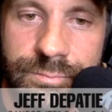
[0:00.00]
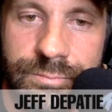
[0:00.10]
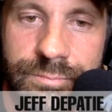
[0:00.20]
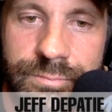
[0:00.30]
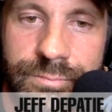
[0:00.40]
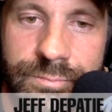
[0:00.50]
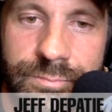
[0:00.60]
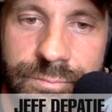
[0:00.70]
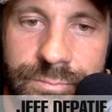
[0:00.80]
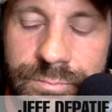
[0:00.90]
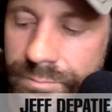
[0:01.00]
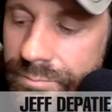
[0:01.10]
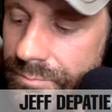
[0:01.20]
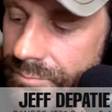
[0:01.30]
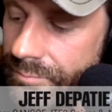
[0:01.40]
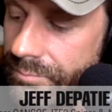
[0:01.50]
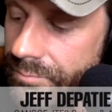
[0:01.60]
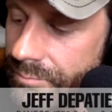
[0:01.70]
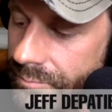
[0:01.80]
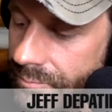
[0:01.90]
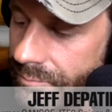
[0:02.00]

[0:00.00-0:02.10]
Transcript: seed is good, plants are good,